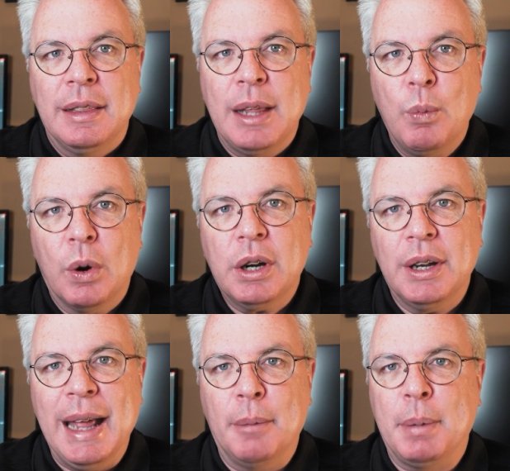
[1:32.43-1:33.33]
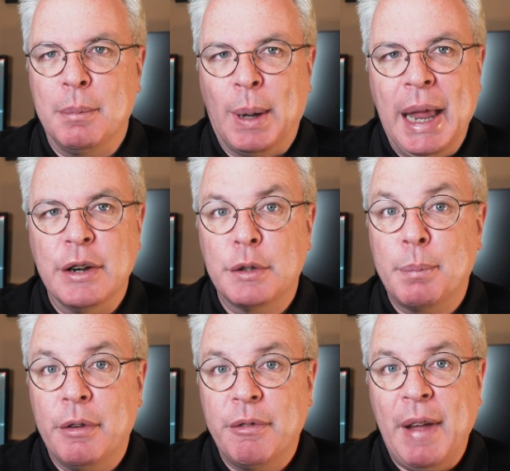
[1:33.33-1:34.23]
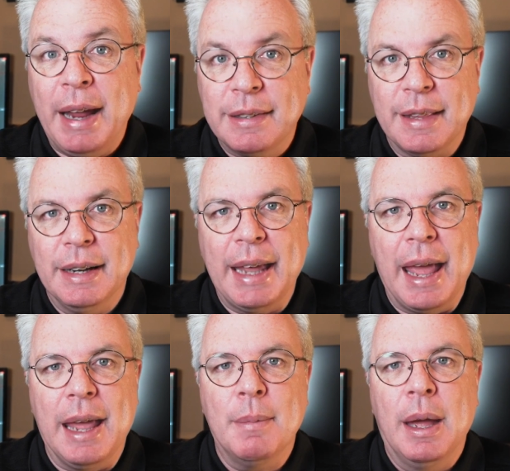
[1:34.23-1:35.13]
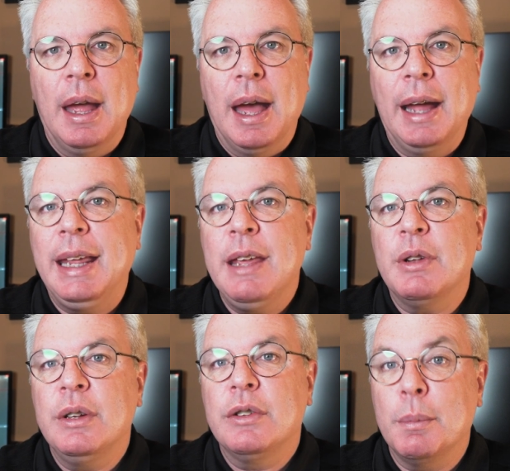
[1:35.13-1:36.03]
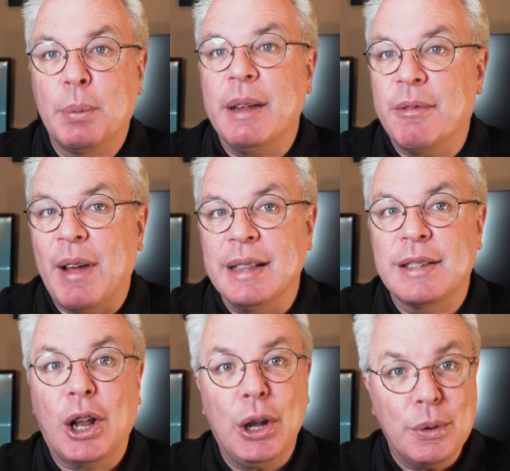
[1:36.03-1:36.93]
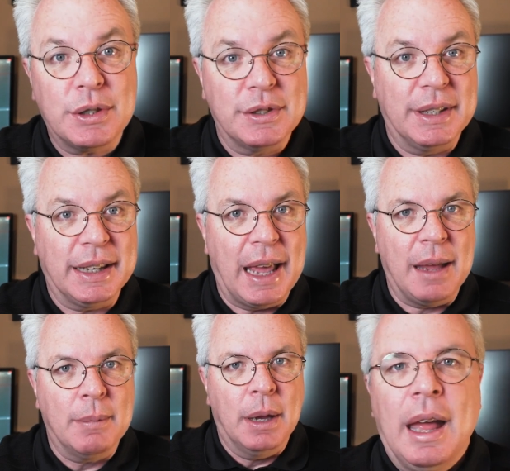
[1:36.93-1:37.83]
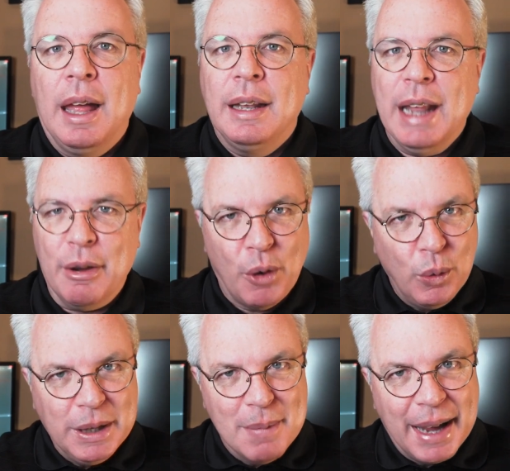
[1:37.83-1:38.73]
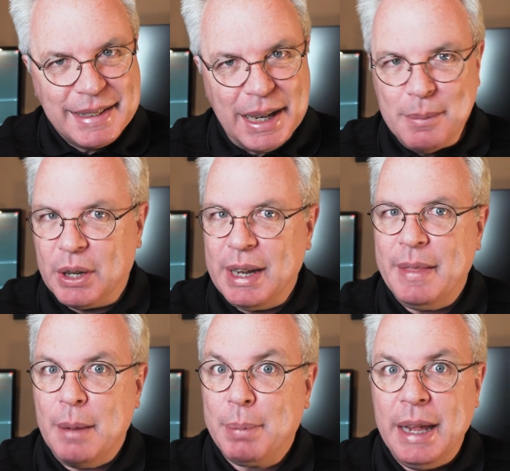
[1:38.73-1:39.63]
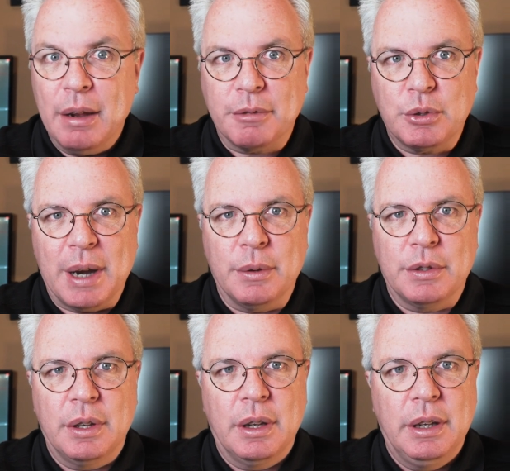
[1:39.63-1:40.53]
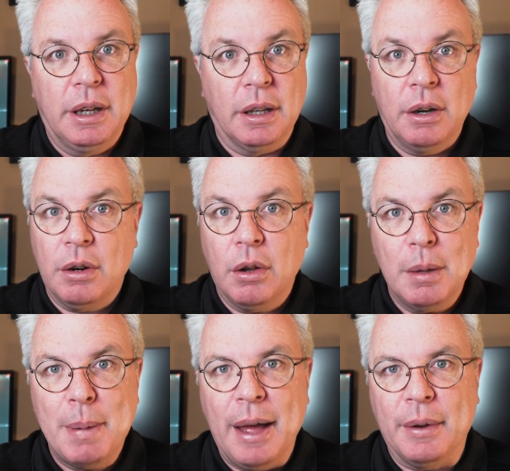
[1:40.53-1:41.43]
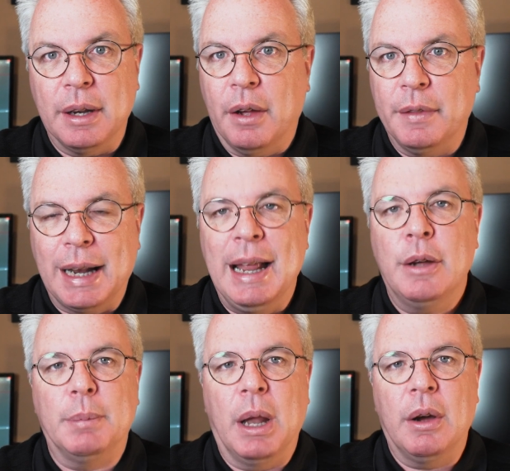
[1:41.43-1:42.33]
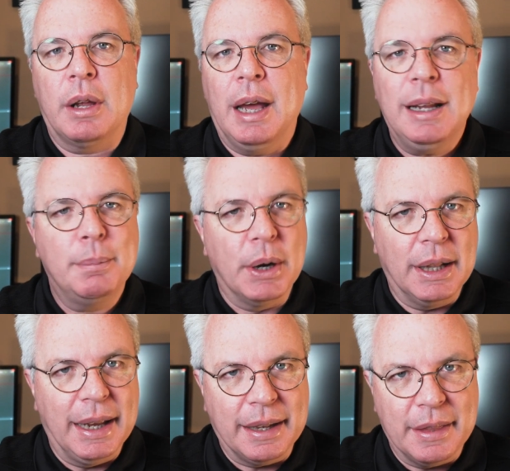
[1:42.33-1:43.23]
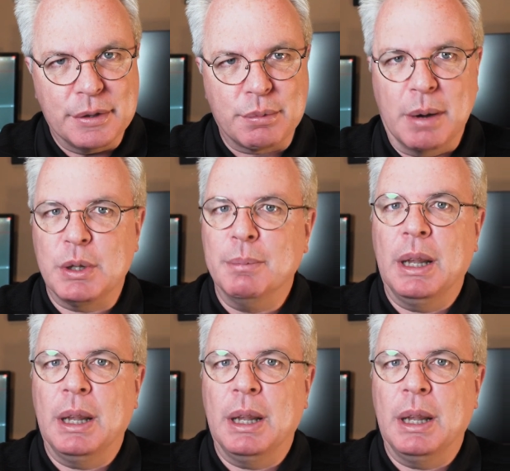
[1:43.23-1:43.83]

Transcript: They work on helping players perfect their game and even to bring fans closer to the game. Now, if only my team could end their playoff drought. You can learn all about it on the Cloud blog, and I'll put a link in the description